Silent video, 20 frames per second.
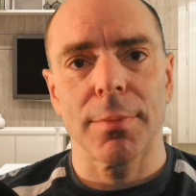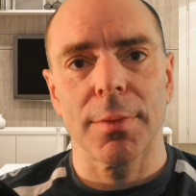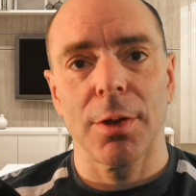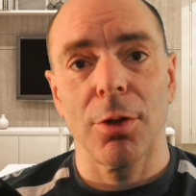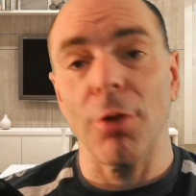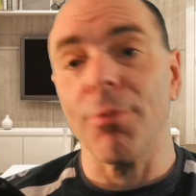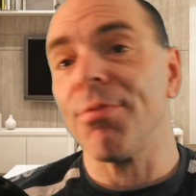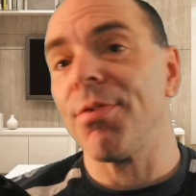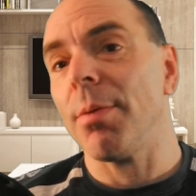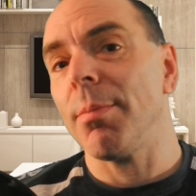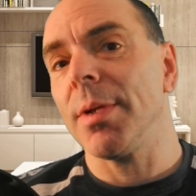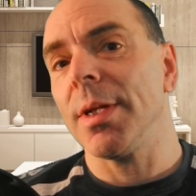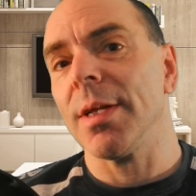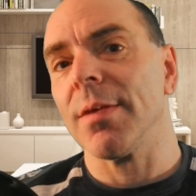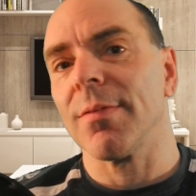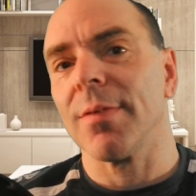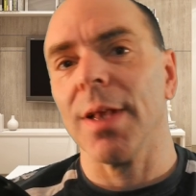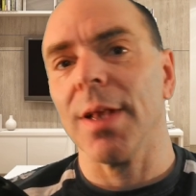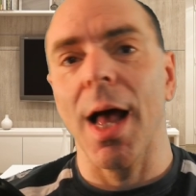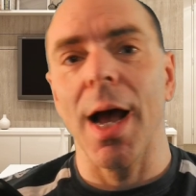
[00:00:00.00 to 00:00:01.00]
The
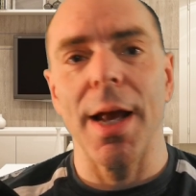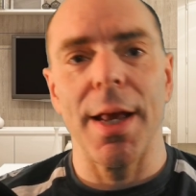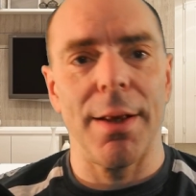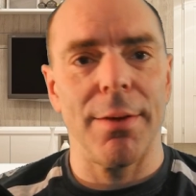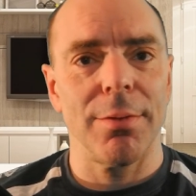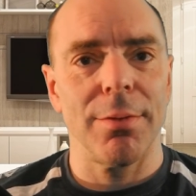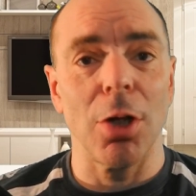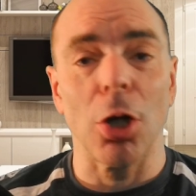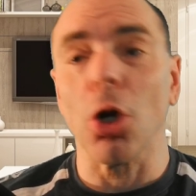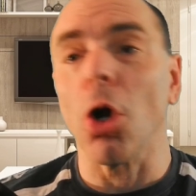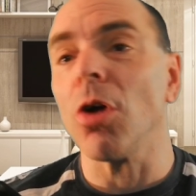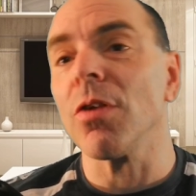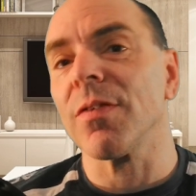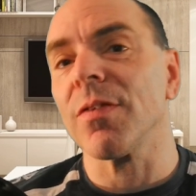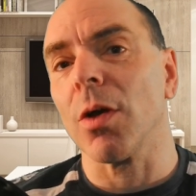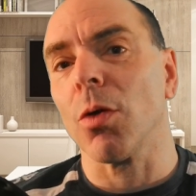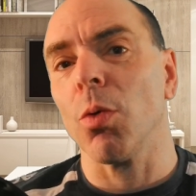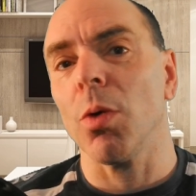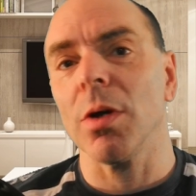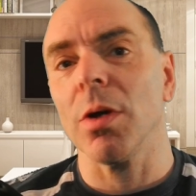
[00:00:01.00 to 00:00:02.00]
feminist lie, the
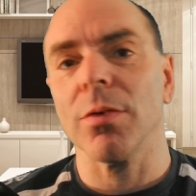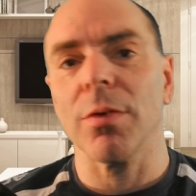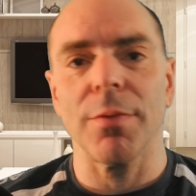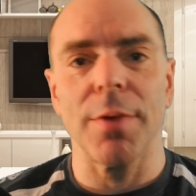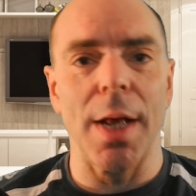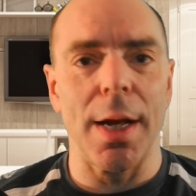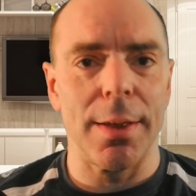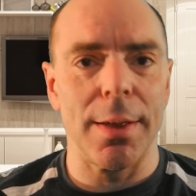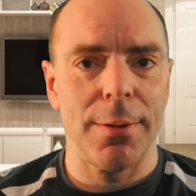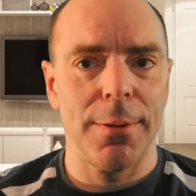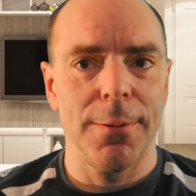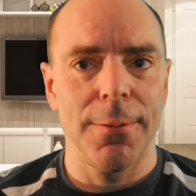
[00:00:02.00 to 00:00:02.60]
consequence of that.